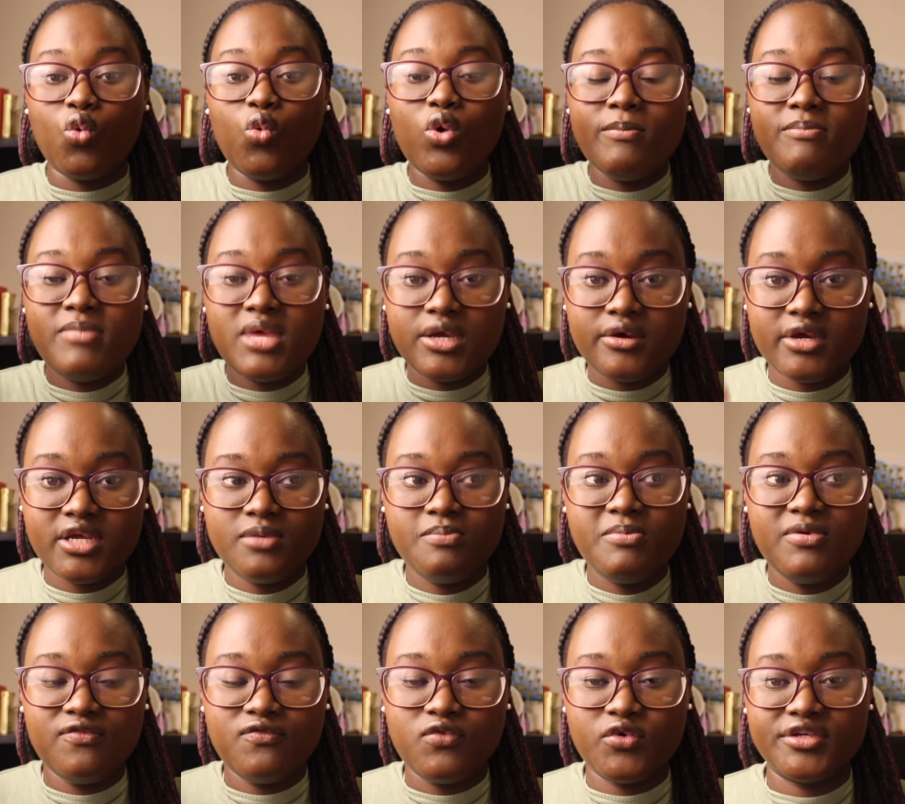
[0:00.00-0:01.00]
were
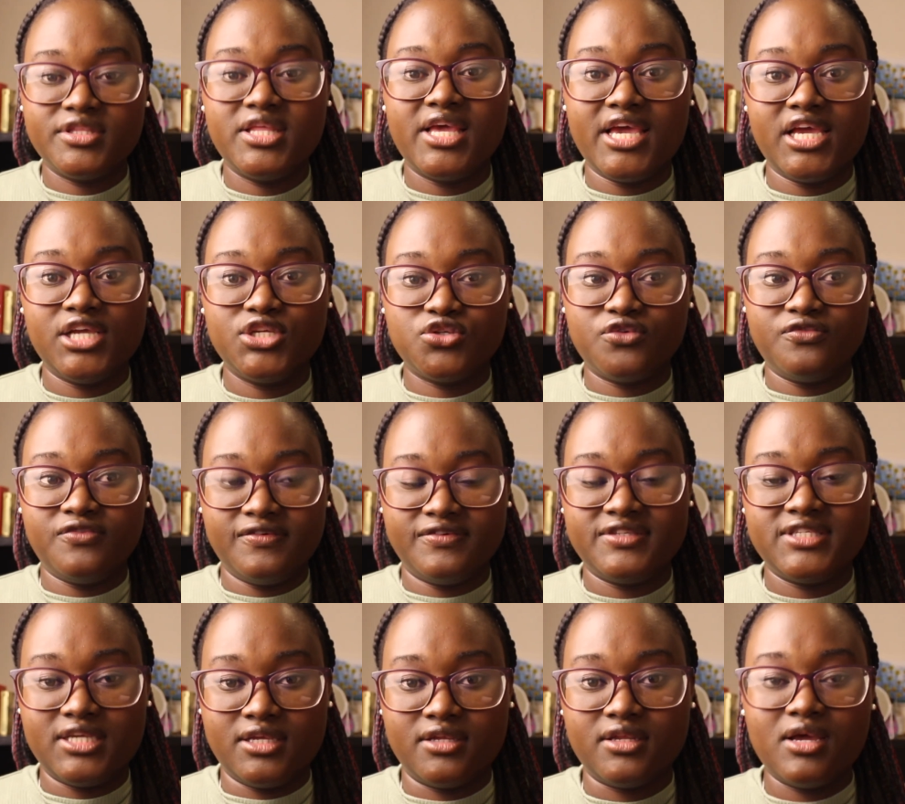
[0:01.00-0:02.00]
married before the age of
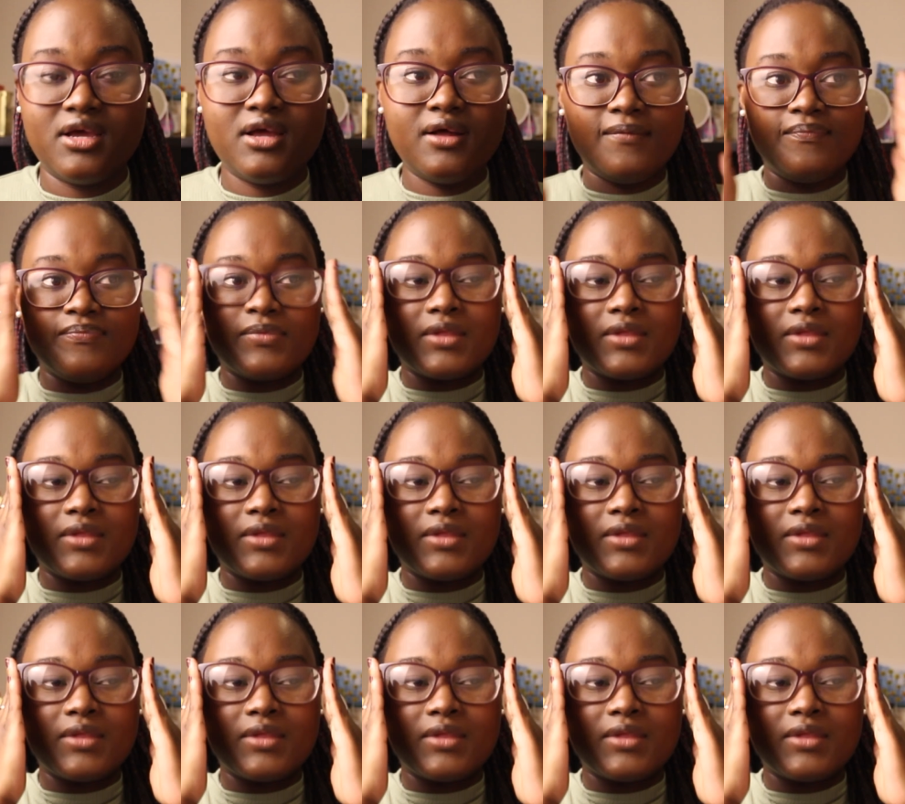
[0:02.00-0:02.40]
15?